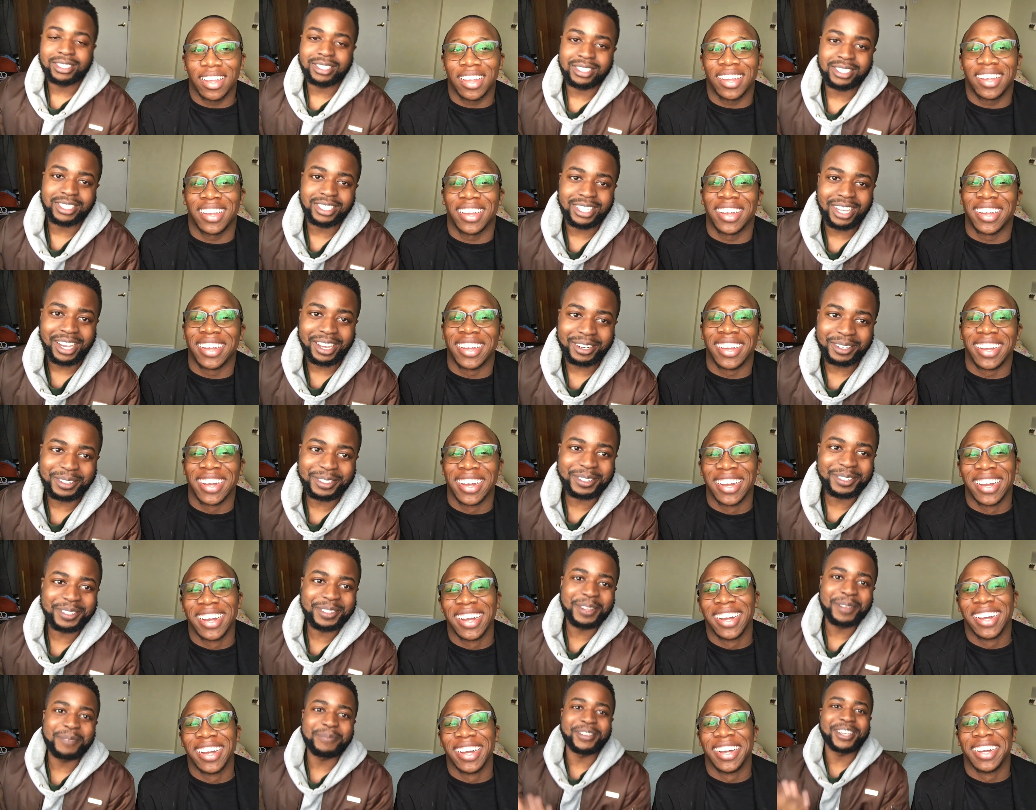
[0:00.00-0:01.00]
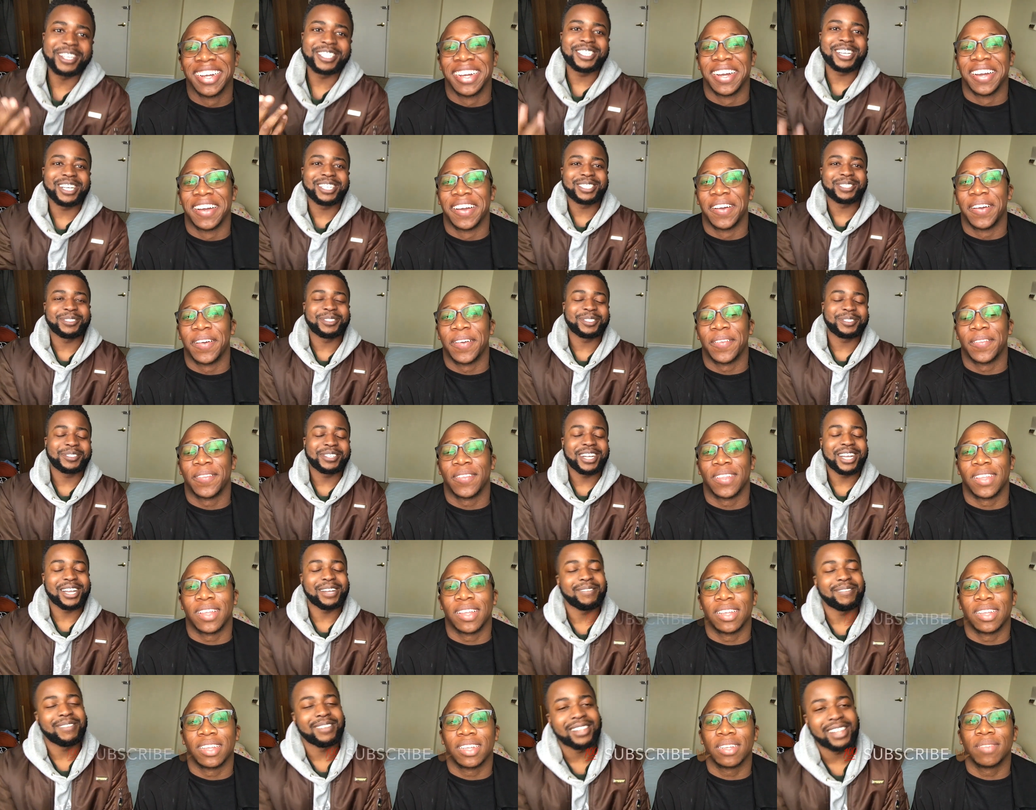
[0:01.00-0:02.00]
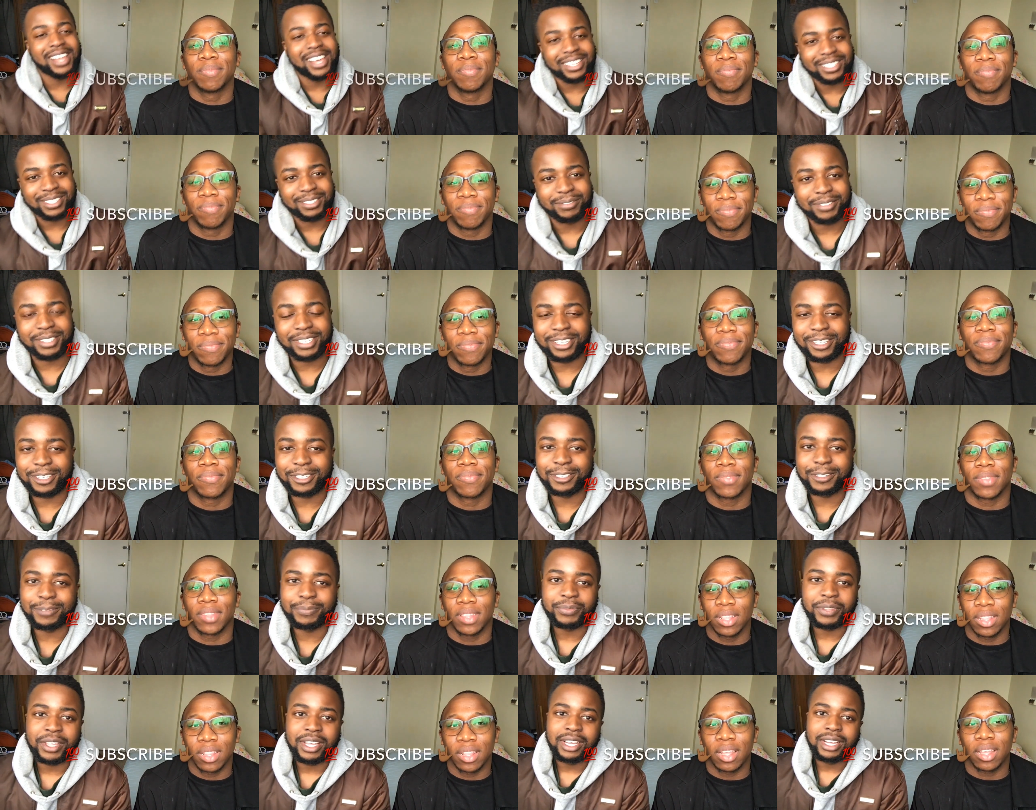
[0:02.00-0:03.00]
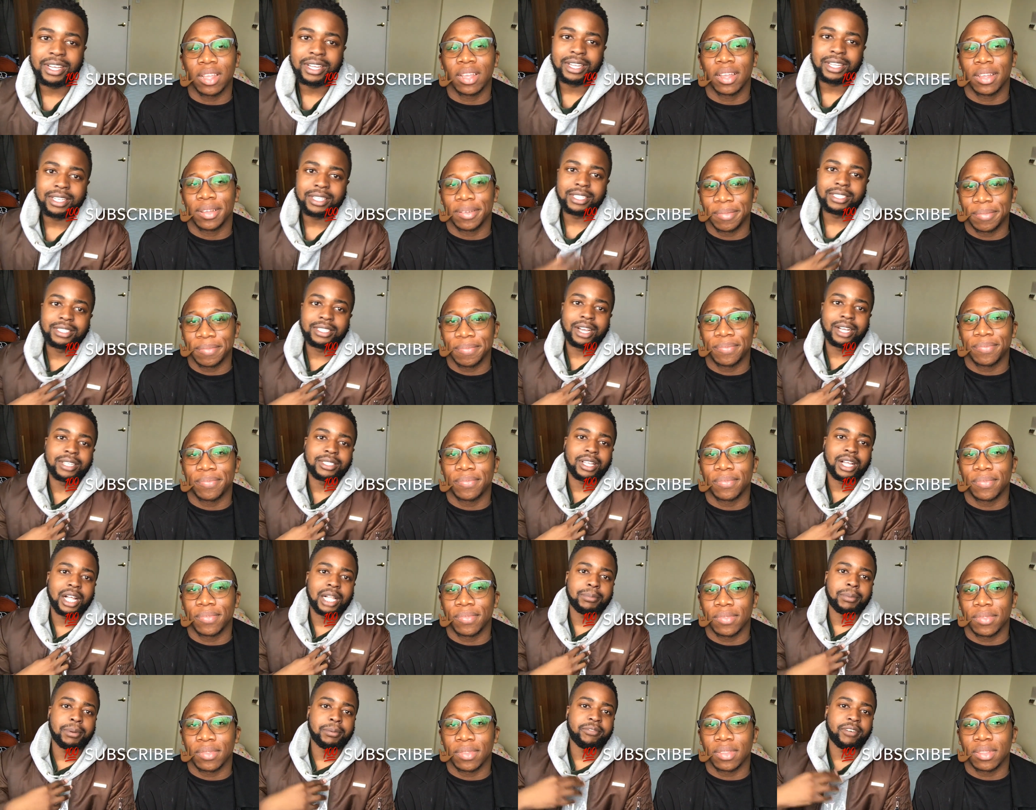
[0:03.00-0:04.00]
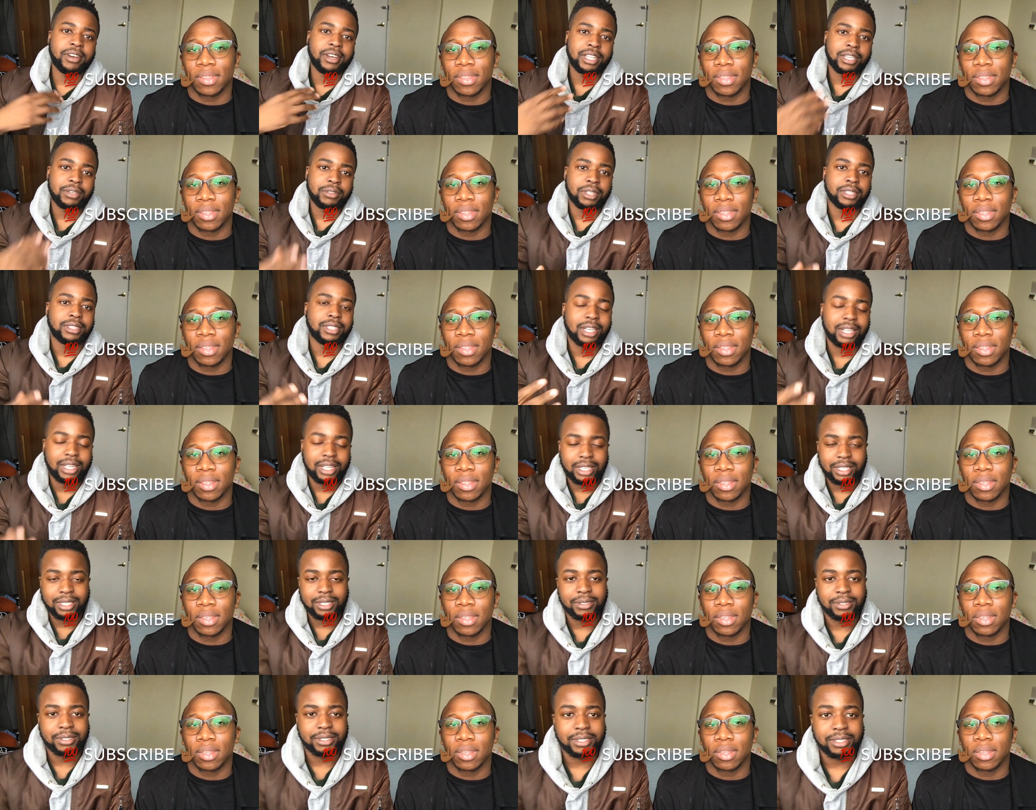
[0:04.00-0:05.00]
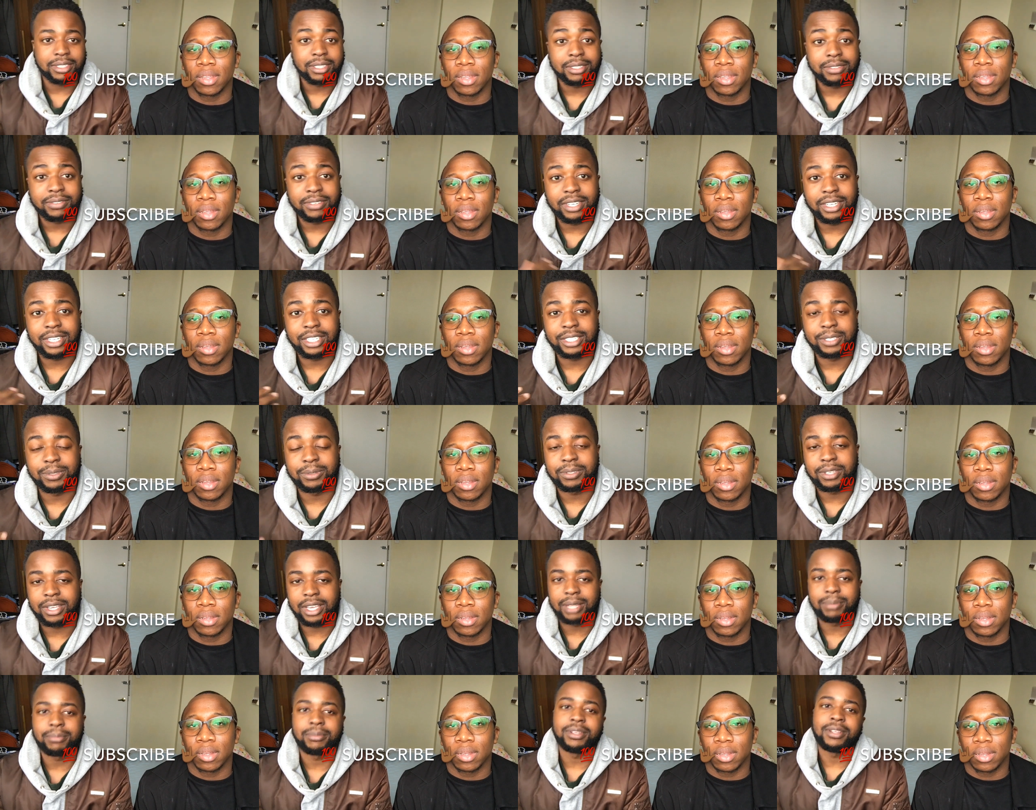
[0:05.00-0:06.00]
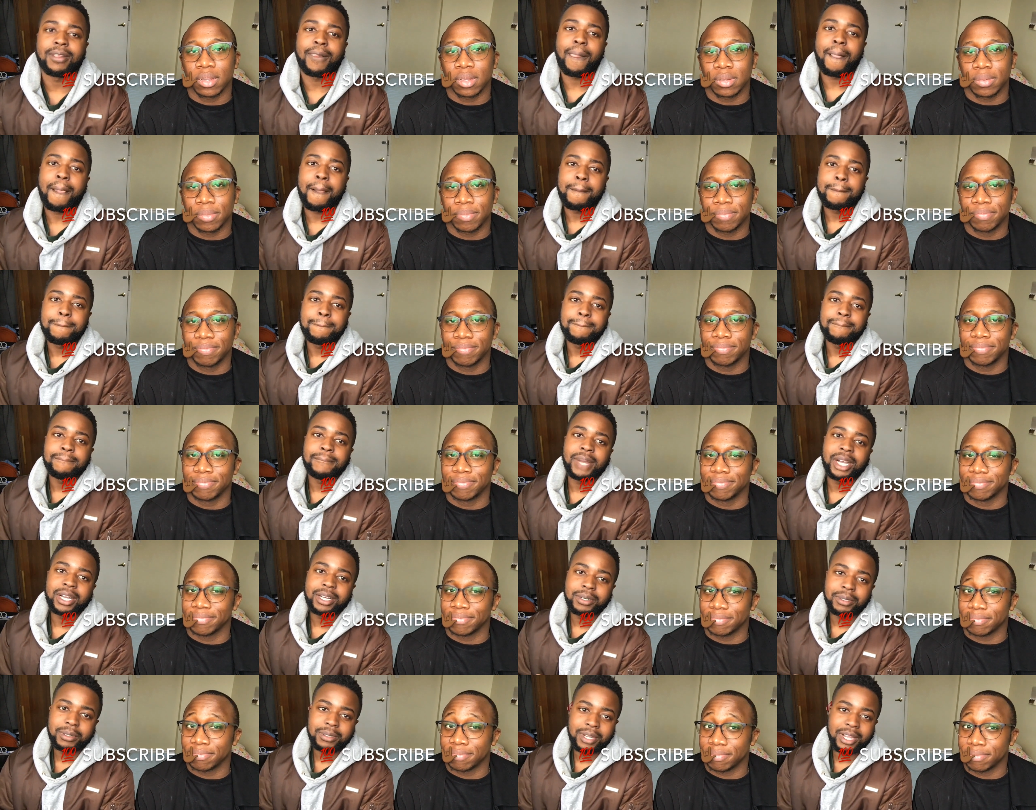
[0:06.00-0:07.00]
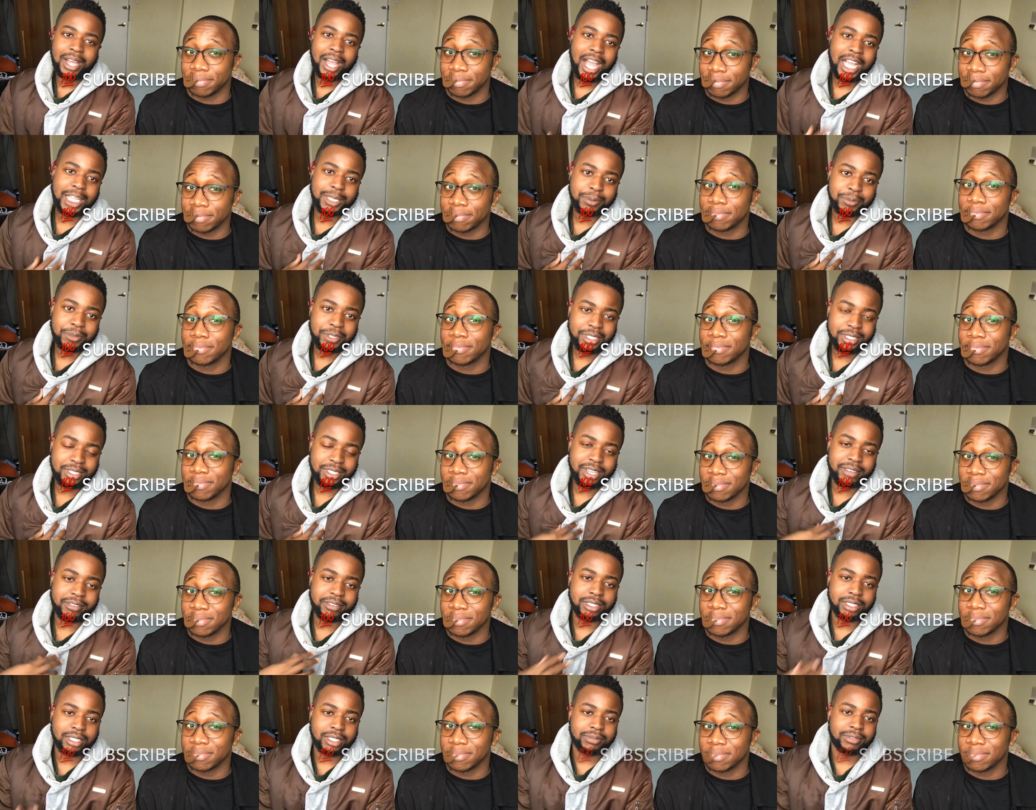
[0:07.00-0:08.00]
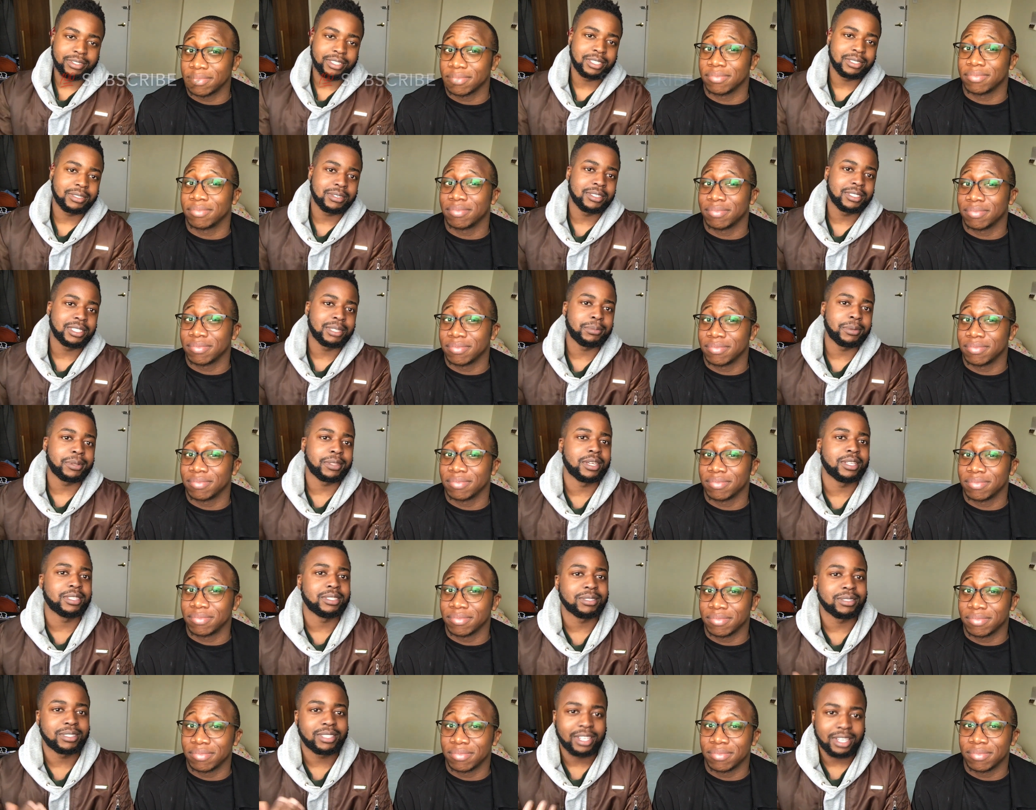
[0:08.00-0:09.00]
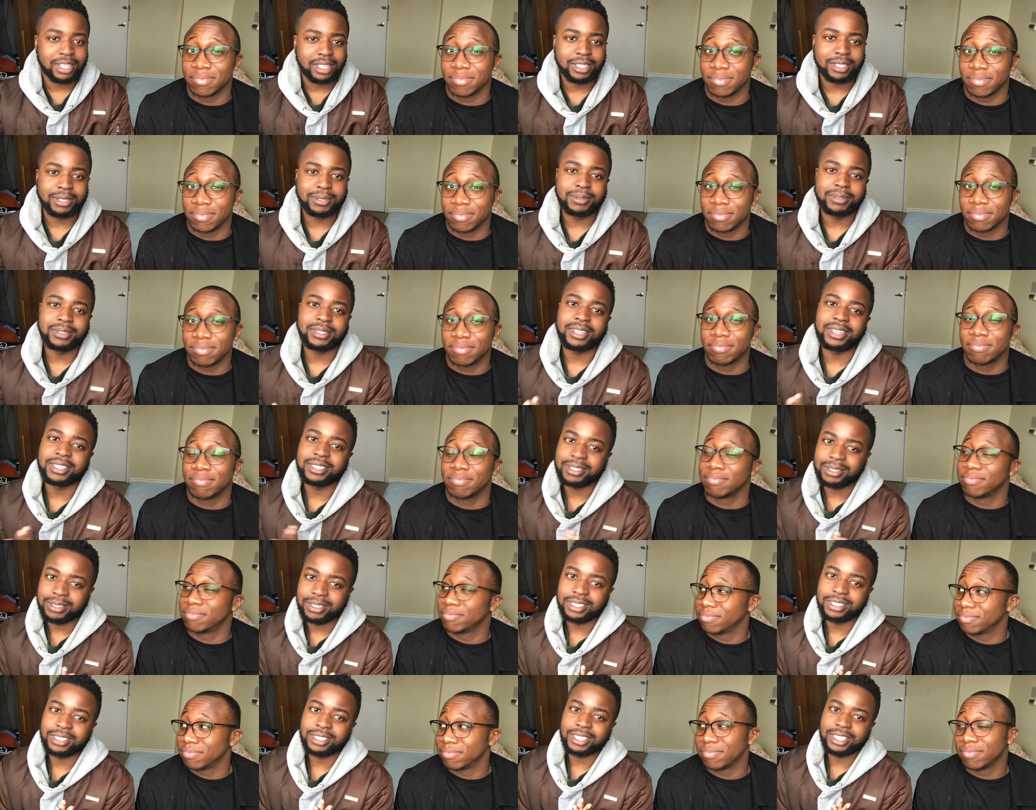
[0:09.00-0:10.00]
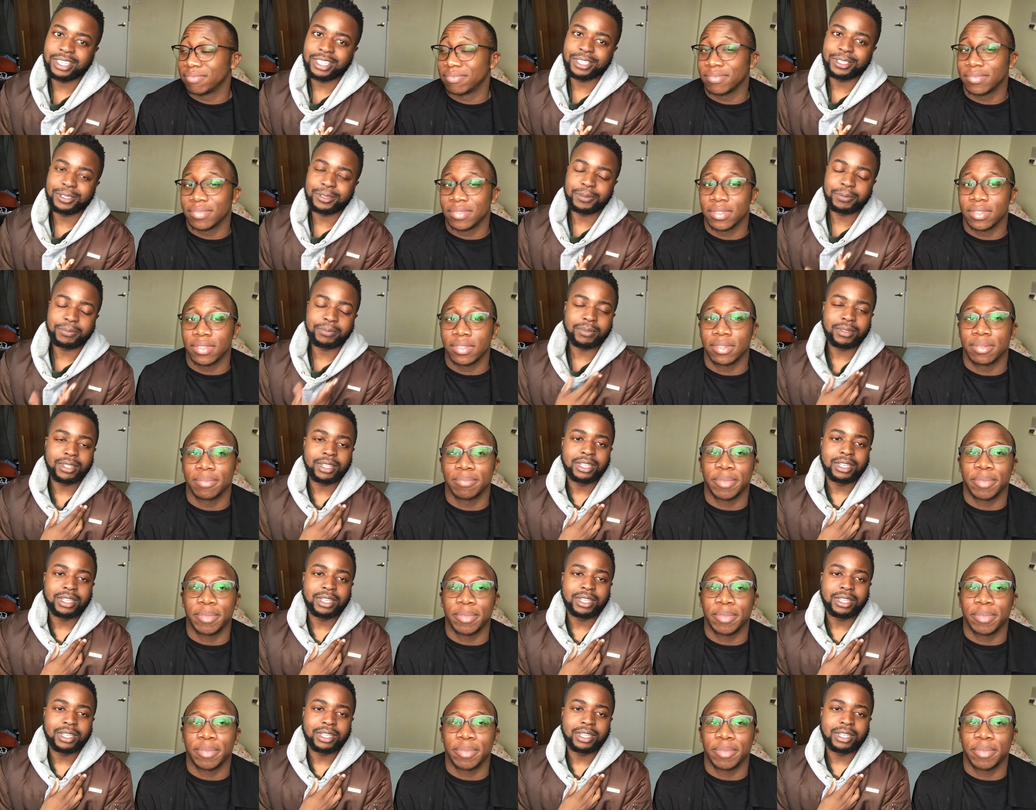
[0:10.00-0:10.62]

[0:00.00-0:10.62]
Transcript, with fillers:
Speaker 1: to the channel. Make sure y'all subscribe, like mm -hmm. the video. Right. This channel is all about providing you the daily dose of edutainment. Mm. My goal and aspiration every single video is to both entertain you and to educate you.